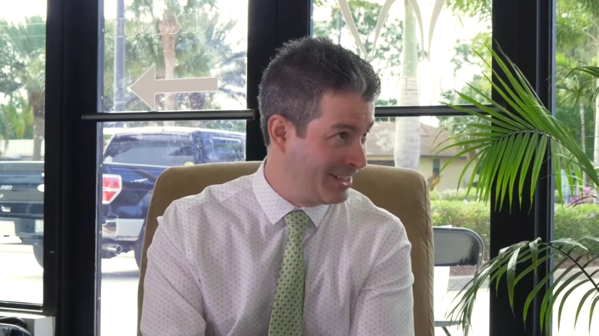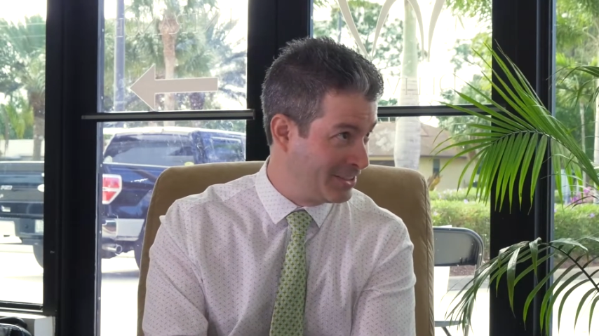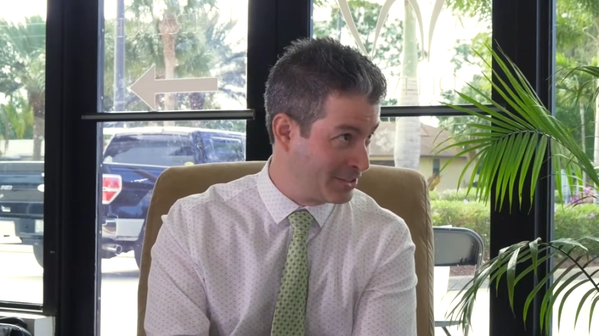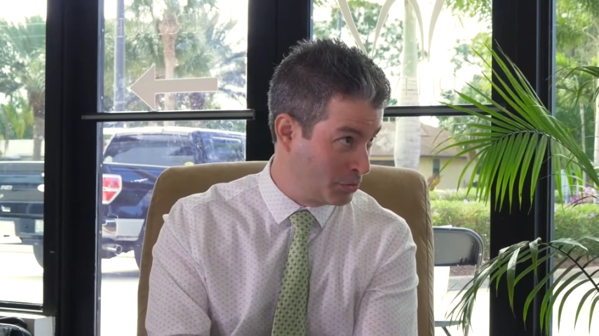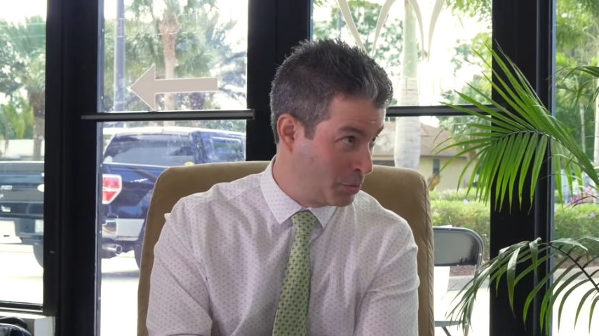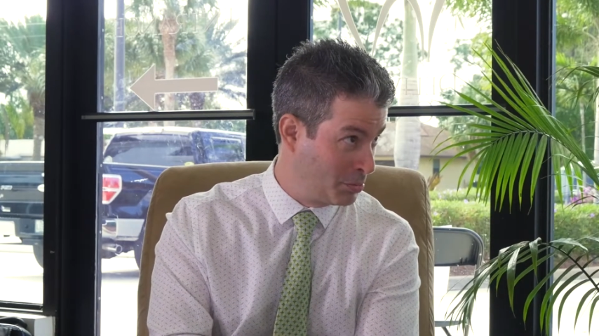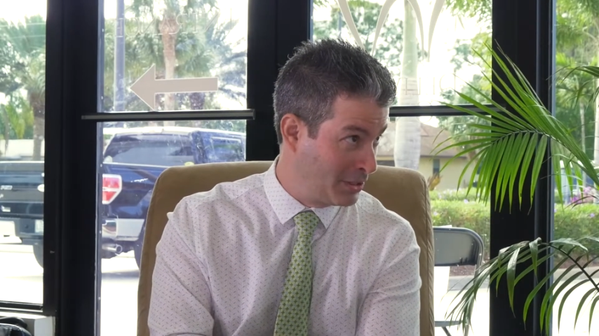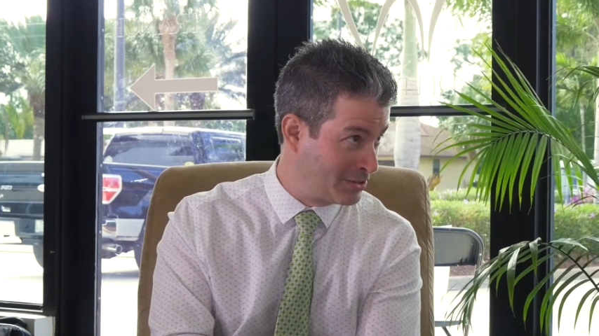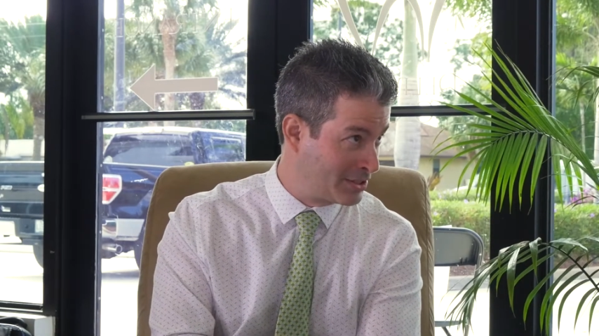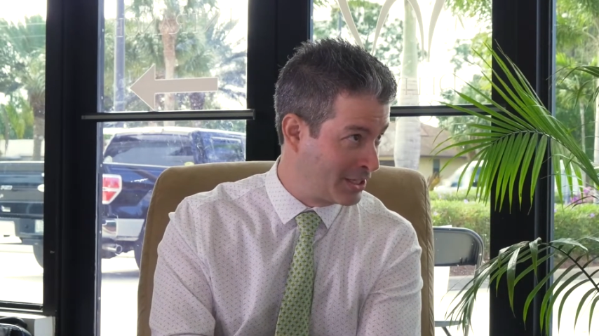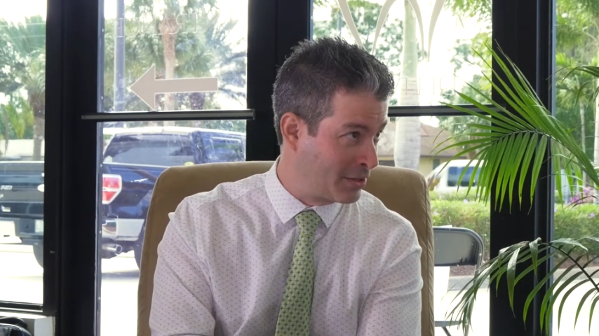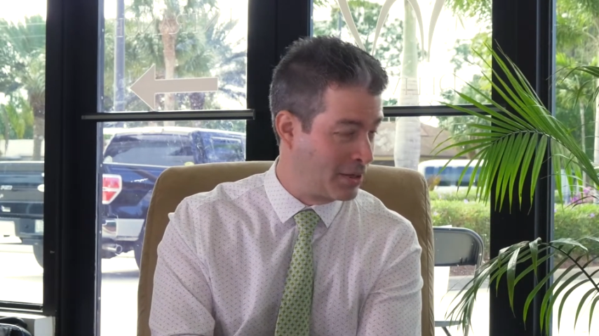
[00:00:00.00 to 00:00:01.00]
as there would be in
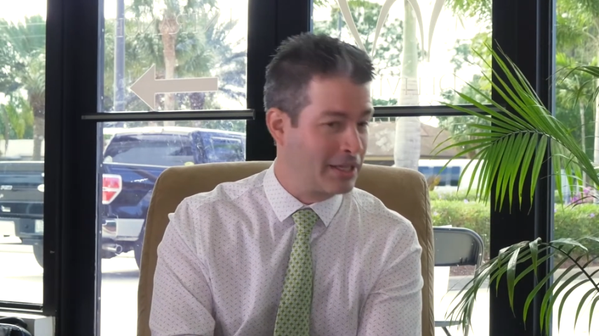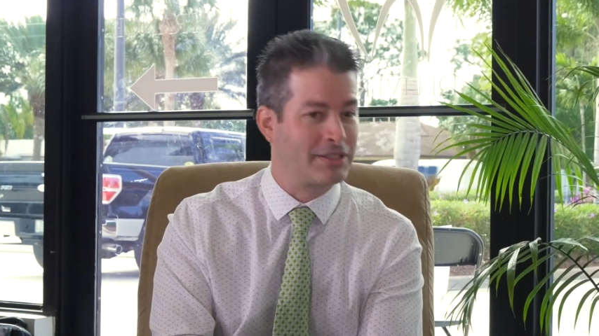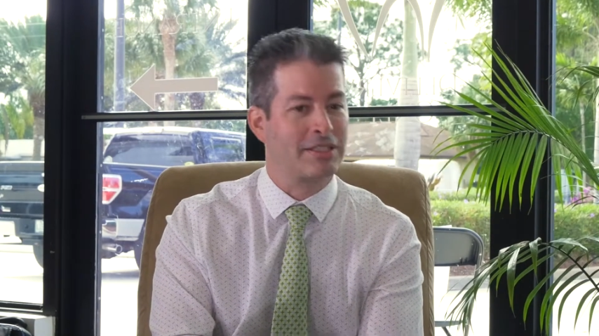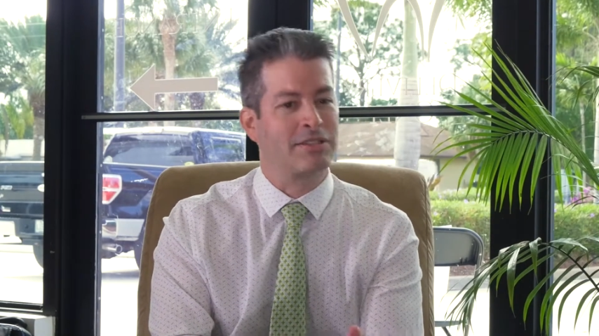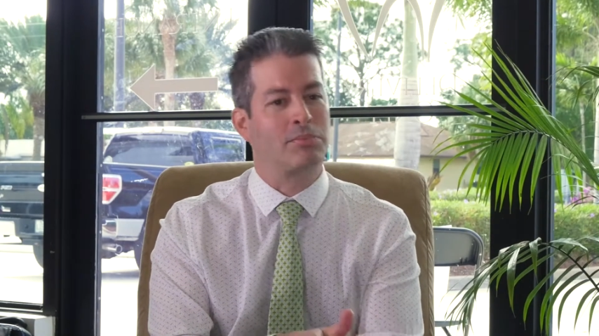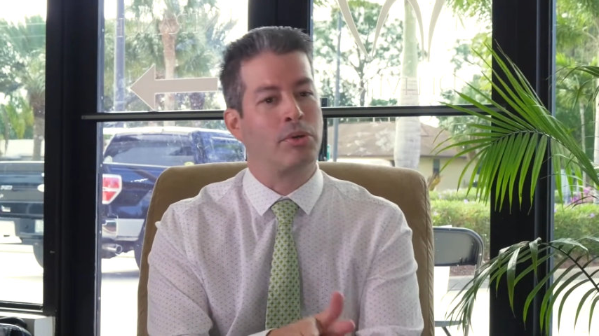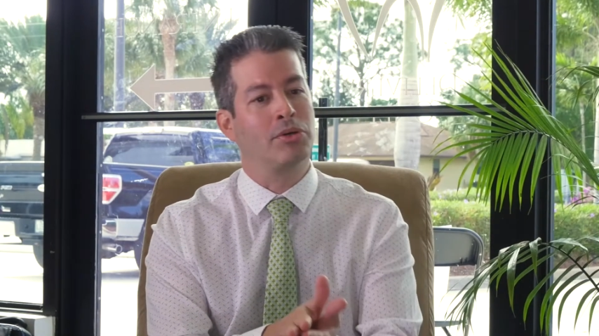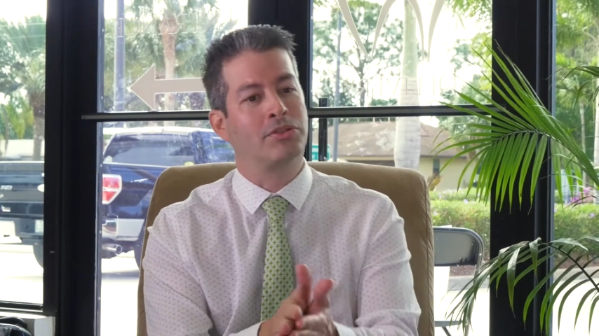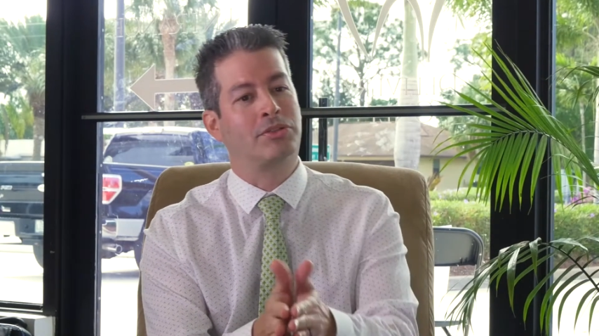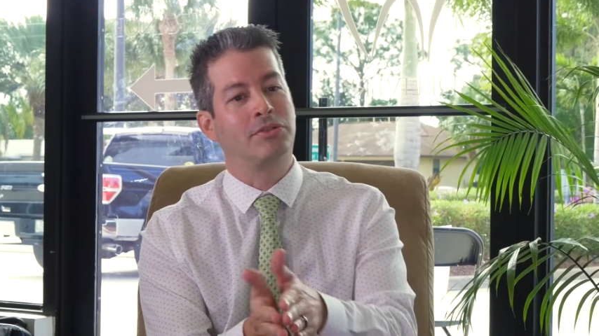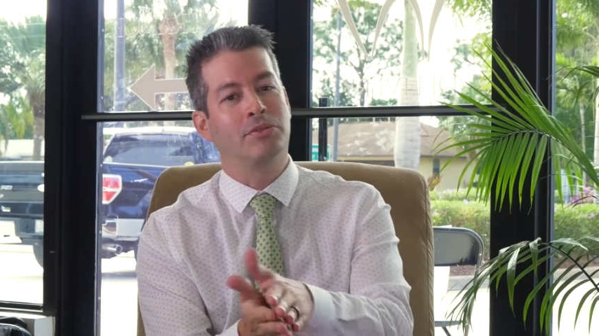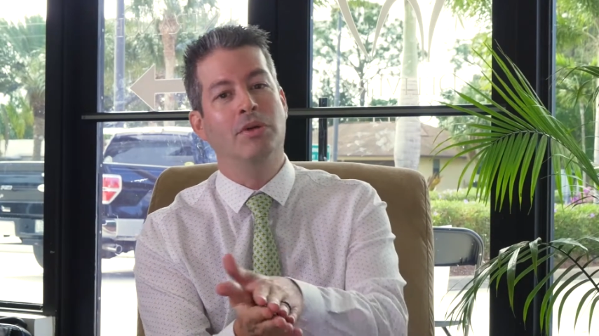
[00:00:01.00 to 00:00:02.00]
cigarettes as
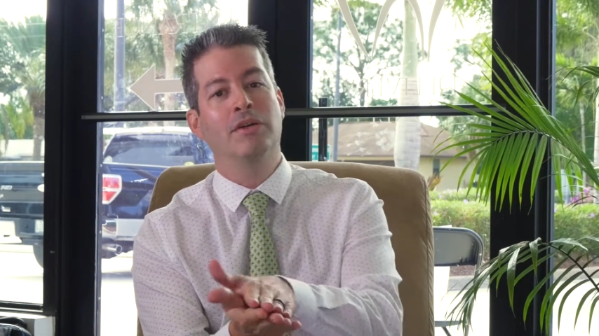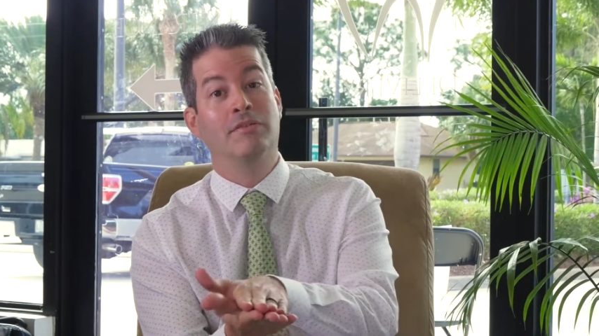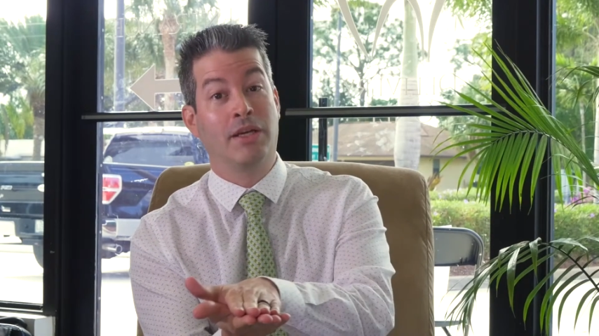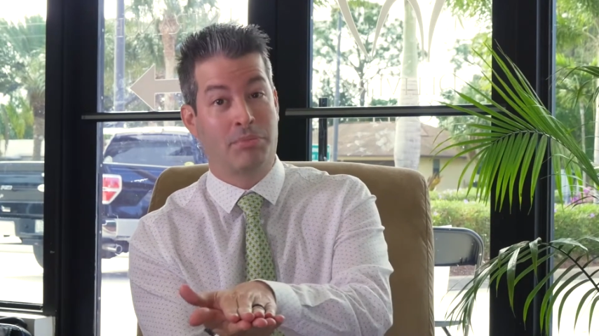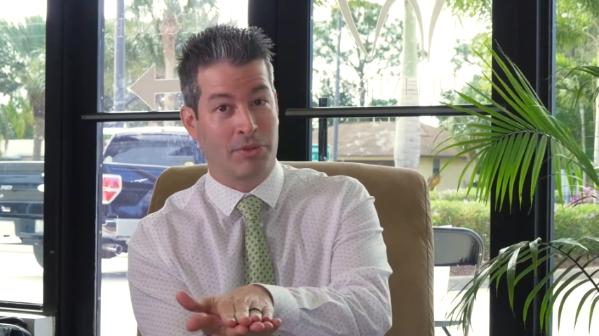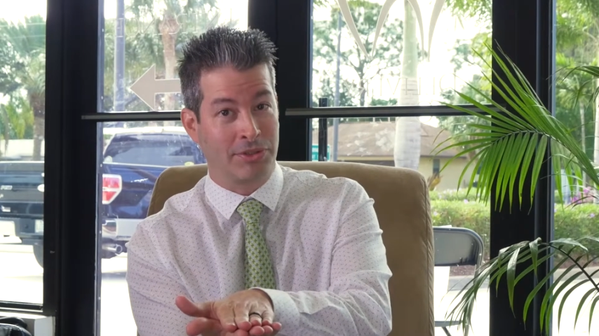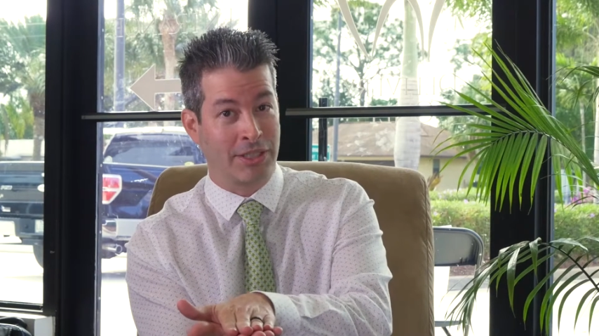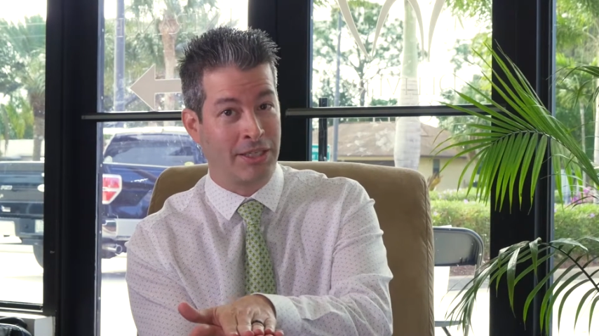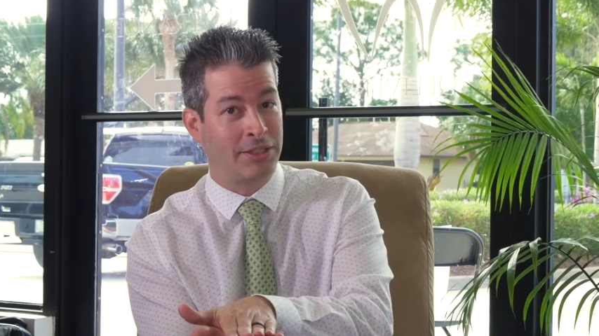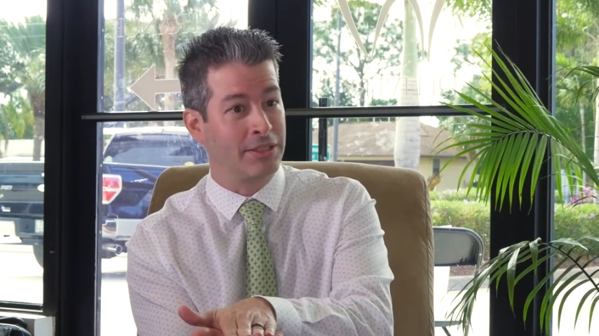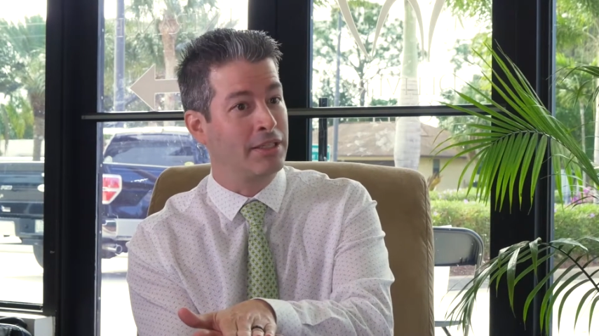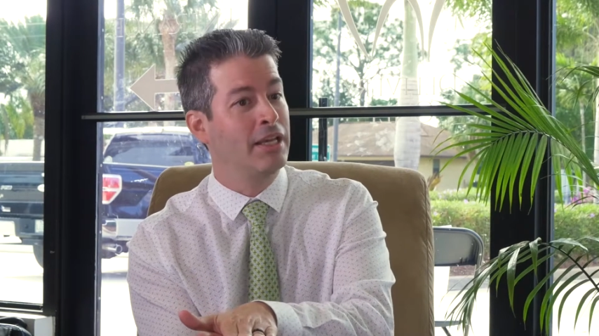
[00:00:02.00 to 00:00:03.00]
opposed to
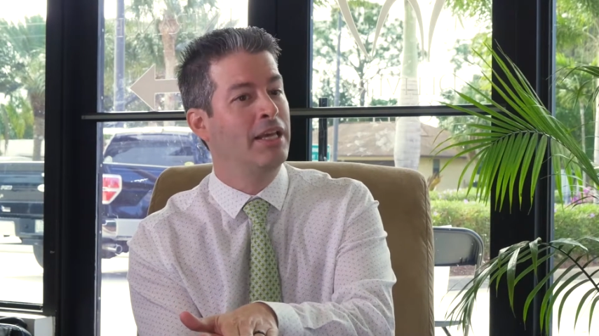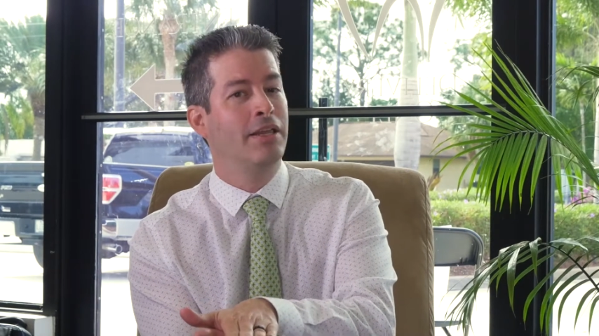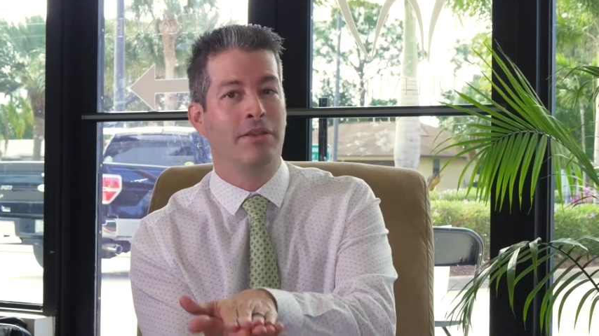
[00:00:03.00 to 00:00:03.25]
vaporization.